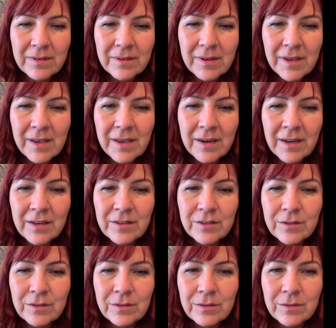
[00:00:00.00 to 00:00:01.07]
And I
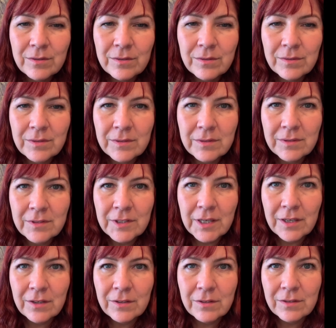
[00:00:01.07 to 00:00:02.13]
do
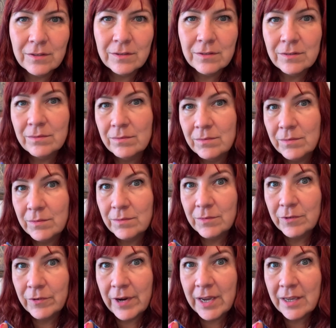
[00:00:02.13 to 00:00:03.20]
channel
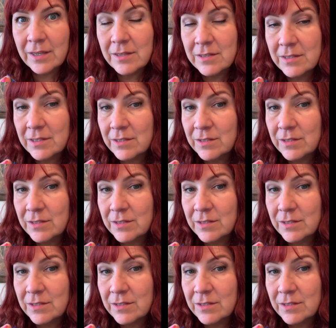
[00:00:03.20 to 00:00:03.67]
dragons as